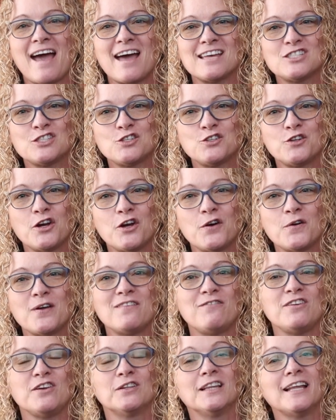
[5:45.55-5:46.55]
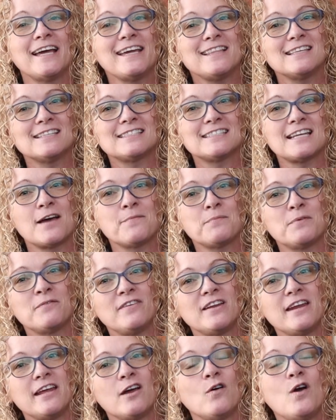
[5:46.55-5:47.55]
Astro. If you like this type of
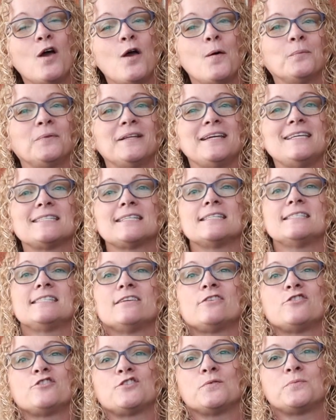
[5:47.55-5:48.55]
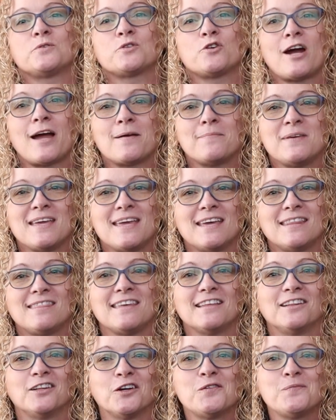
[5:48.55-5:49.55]
video, please consider subscribing, hit
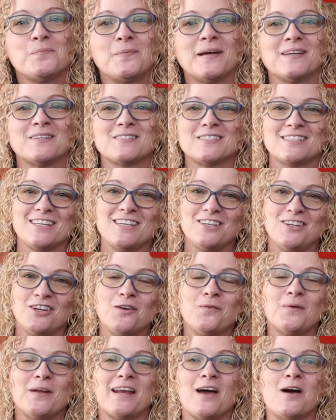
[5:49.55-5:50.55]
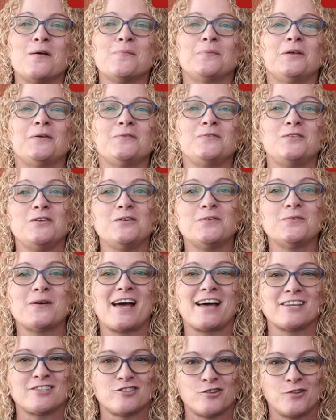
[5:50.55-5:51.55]
the alert bell so you know when I upload new
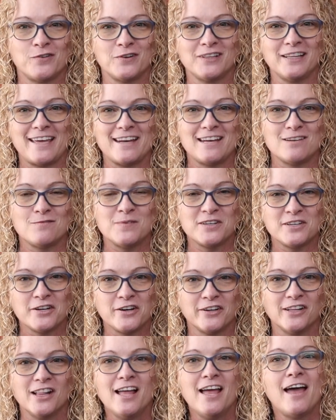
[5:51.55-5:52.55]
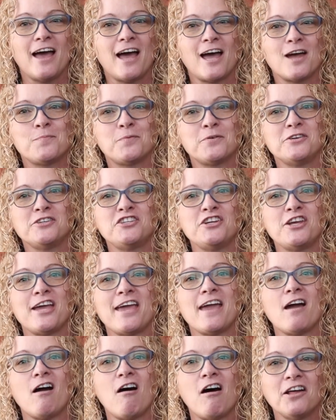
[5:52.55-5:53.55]
astro-related material. I
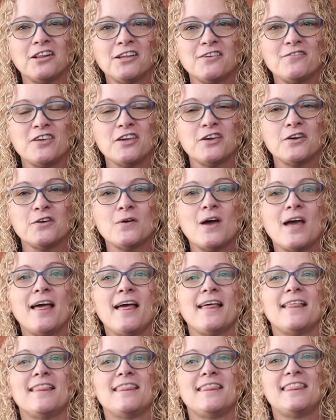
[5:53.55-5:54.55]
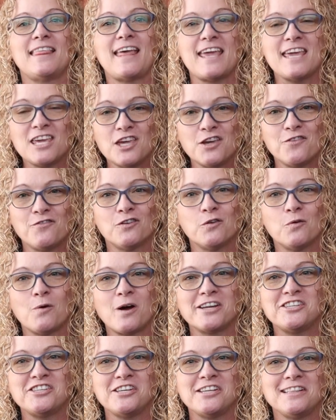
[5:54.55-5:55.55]
appreciate all of you. Thank you for
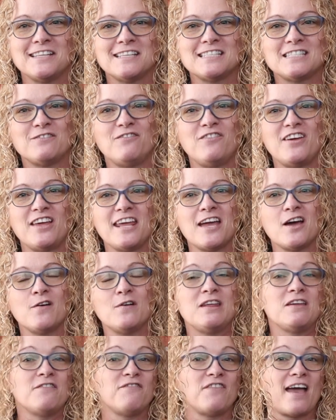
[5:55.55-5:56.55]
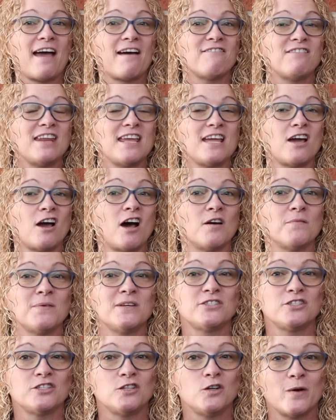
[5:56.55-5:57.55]
watching this video, and if you have any
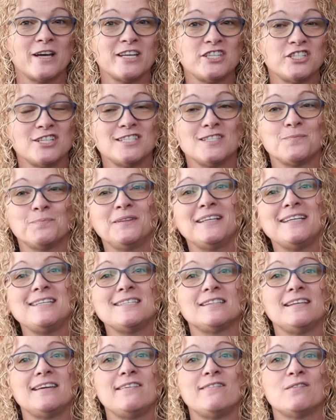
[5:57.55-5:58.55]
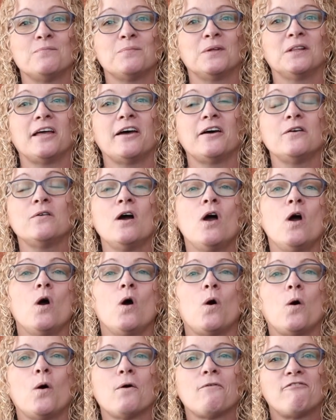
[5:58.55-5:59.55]
comments or questions, please leave them below
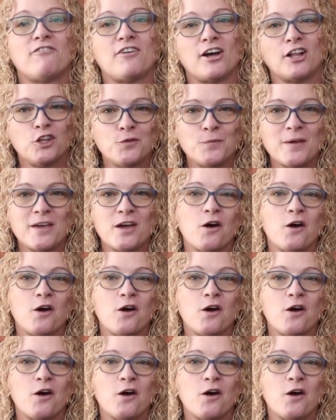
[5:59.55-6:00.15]
or follow me